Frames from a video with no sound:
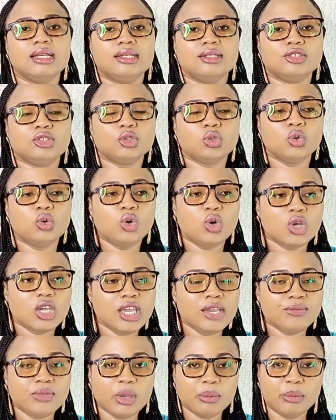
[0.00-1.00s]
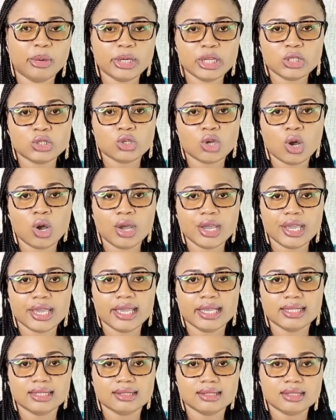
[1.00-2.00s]
So if they monitor
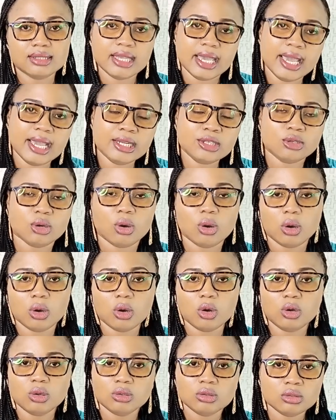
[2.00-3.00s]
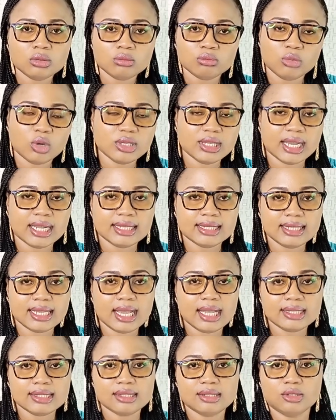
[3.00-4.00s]
a 10 or more than
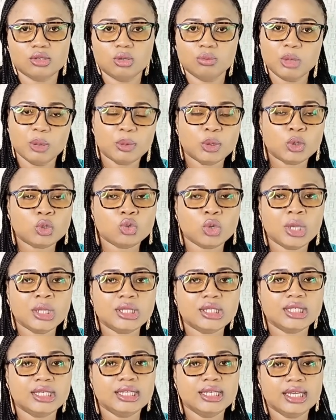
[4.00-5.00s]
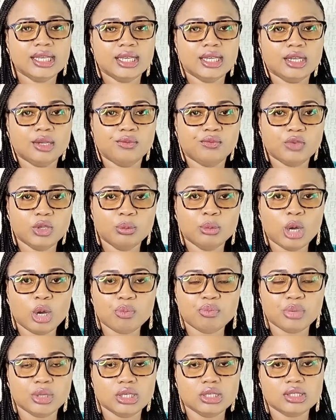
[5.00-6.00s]
that, maybe 20
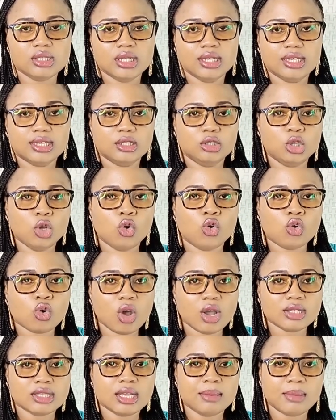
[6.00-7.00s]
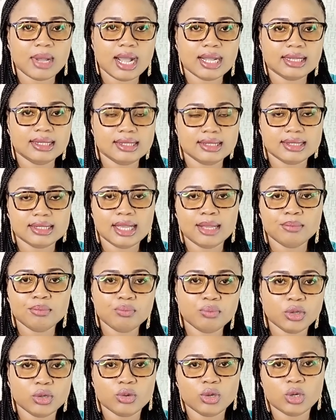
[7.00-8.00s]
female pigs, they'll cross them at the same
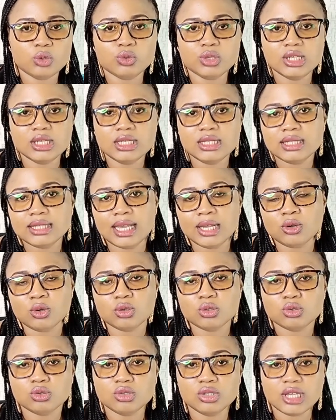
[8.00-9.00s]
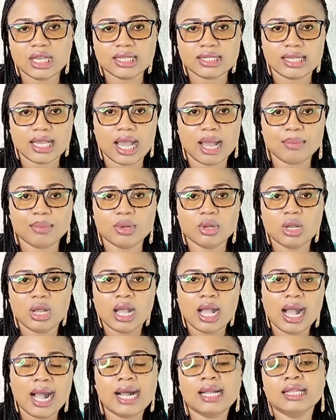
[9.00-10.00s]
period within 10 or 2 days gap,
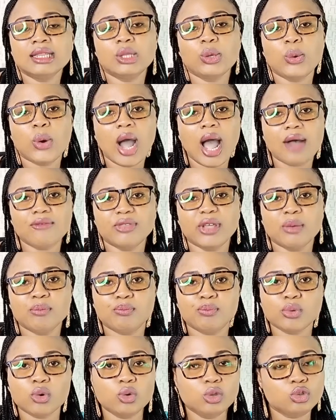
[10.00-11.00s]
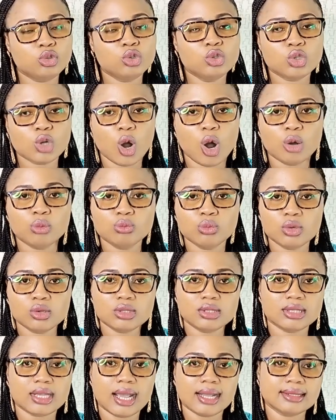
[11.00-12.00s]
and they will have them produce
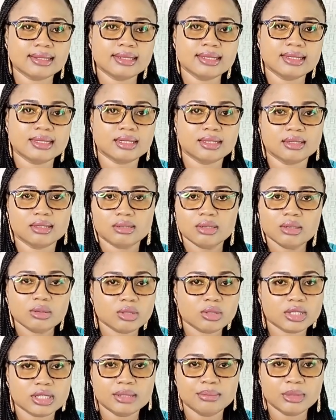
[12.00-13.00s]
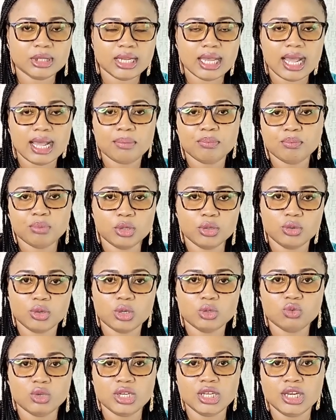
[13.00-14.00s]
almost at this similar
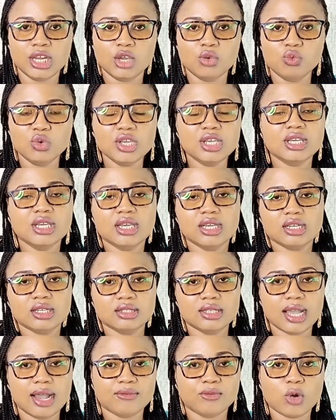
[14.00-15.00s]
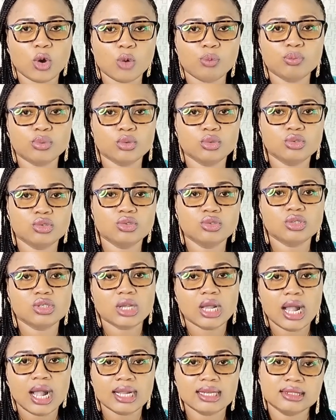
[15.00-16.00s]
period within a week. They have all
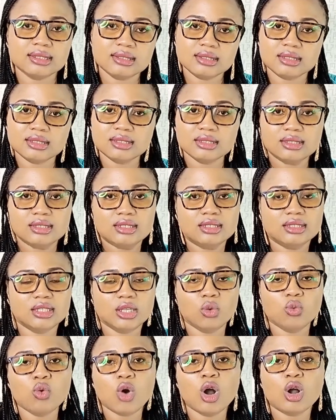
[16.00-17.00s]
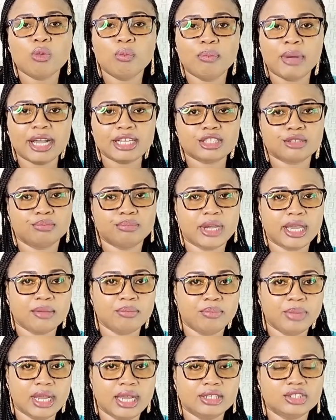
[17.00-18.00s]
produced and they work batch by
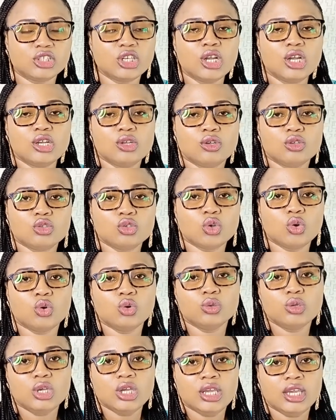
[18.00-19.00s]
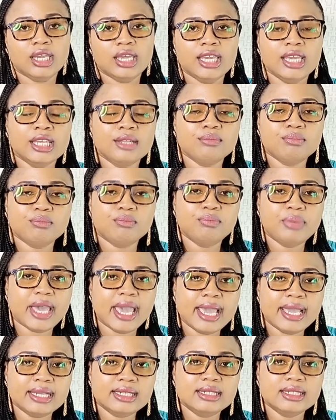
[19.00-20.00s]
batch. So in
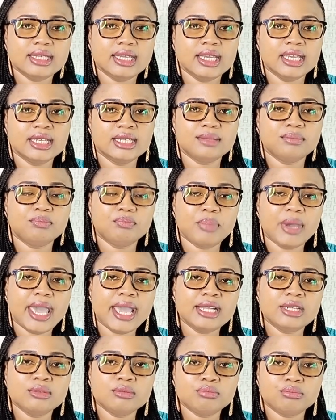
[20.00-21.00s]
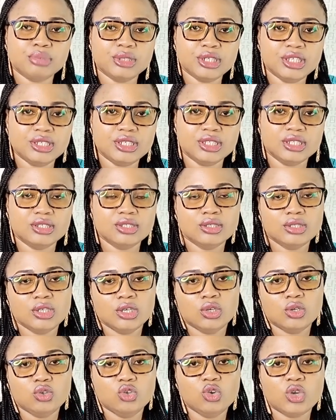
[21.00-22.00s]
pen breeding,
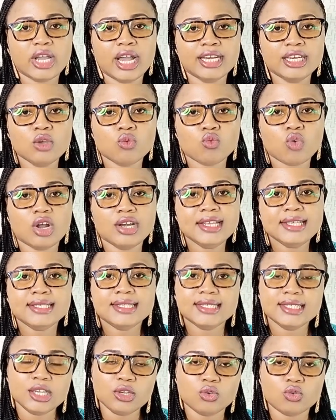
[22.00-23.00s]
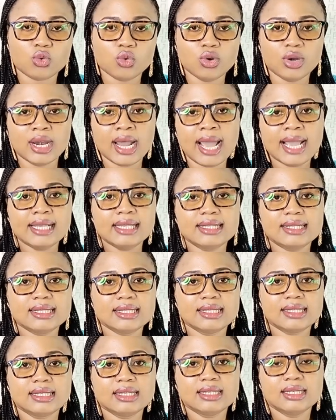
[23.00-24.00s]
you can equally
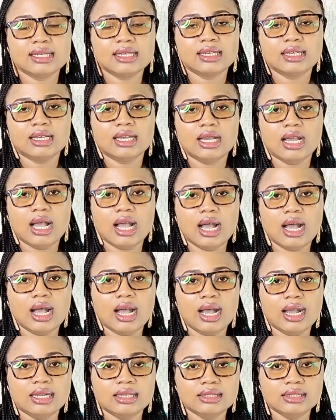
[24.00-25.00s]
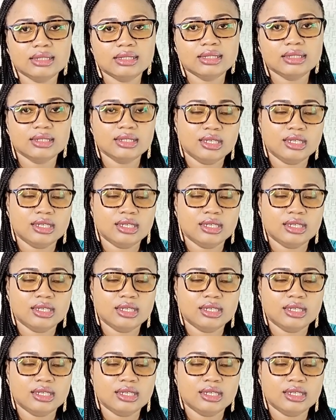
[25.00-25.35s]
synchronize, and